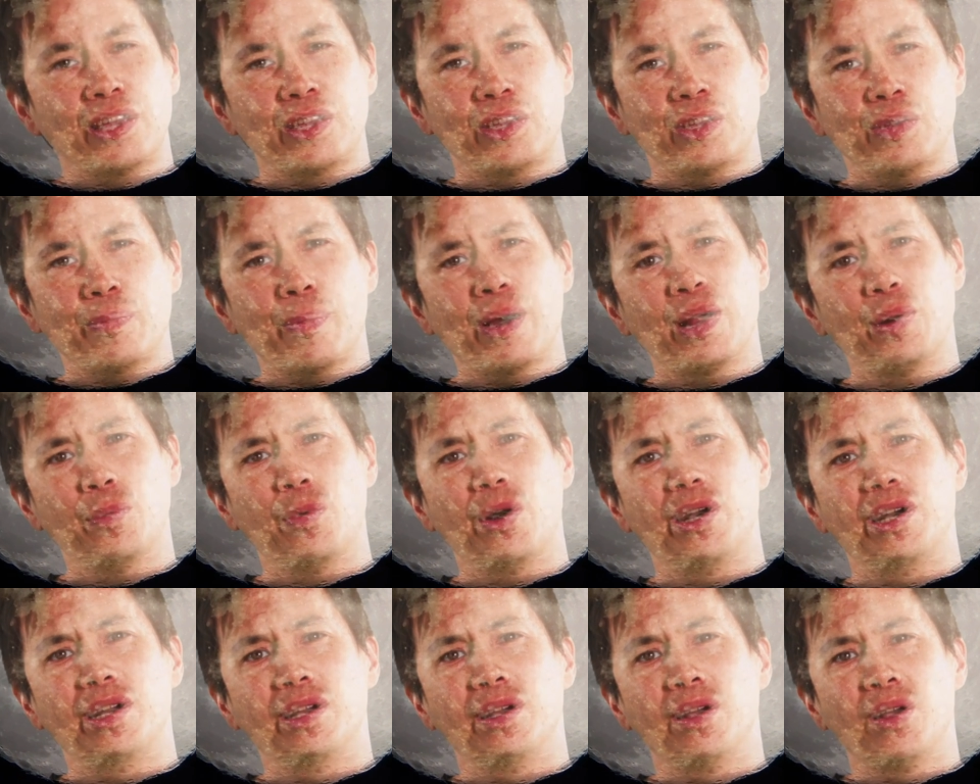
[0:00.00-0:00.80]
you might
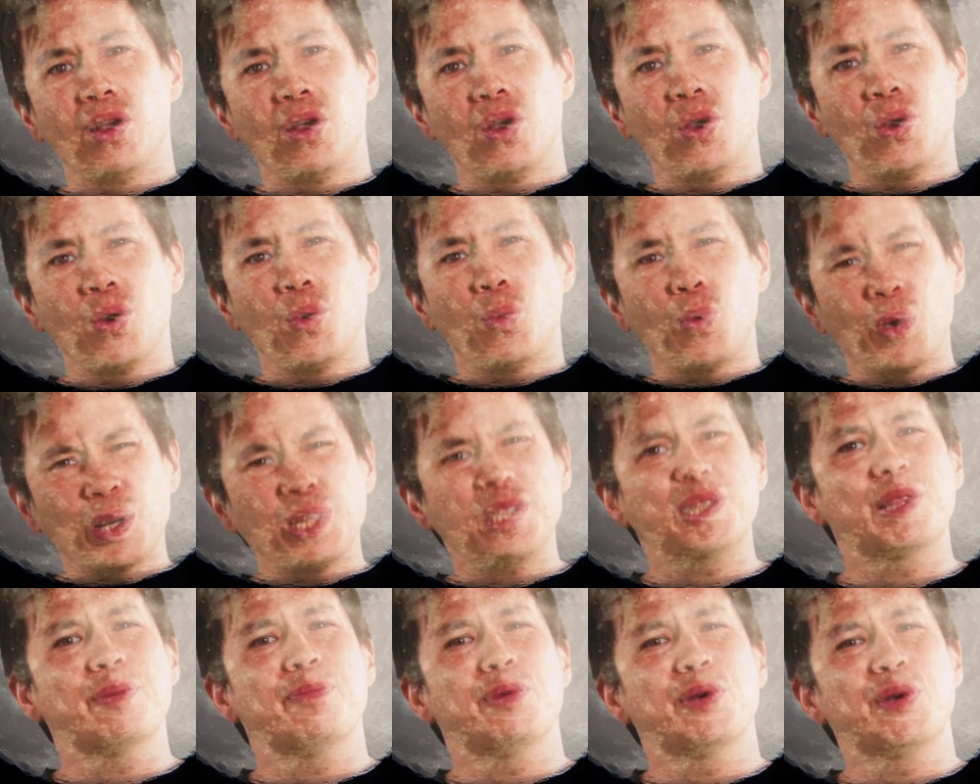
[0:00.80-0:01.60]
wonder, what
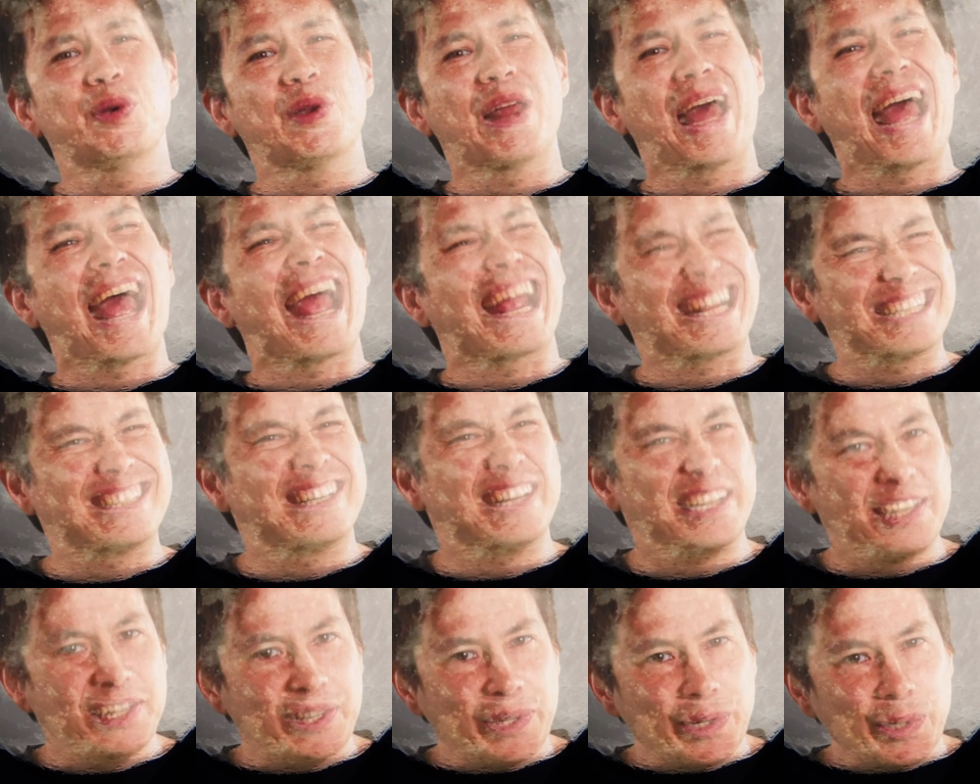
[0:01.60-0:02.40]
does the moon
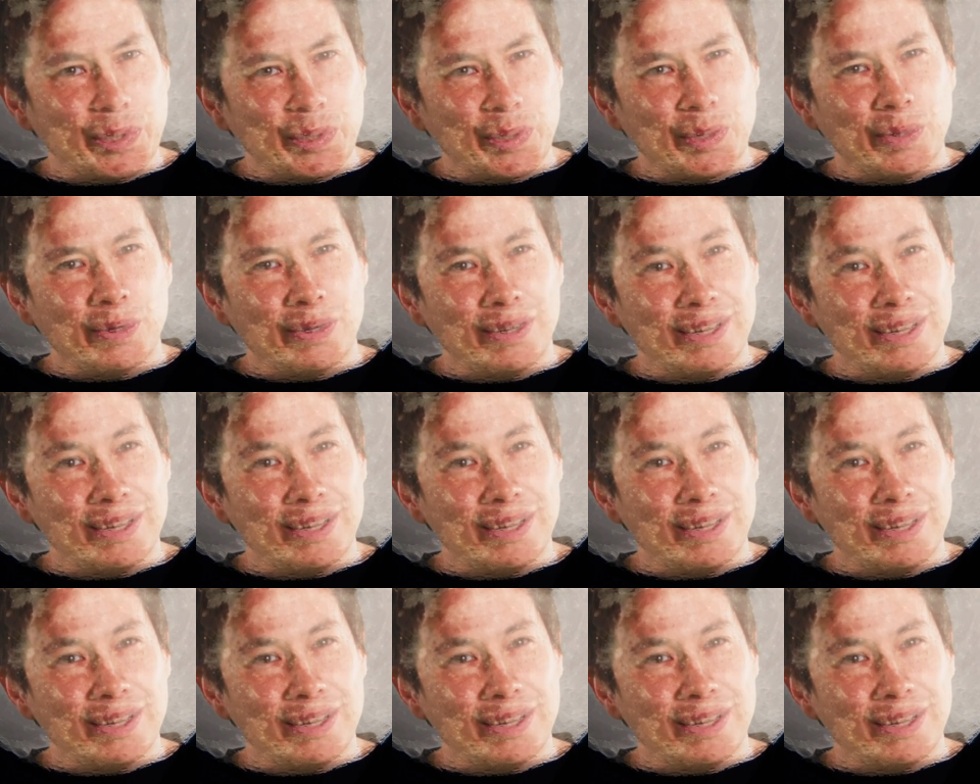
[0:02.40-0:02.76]
actually do?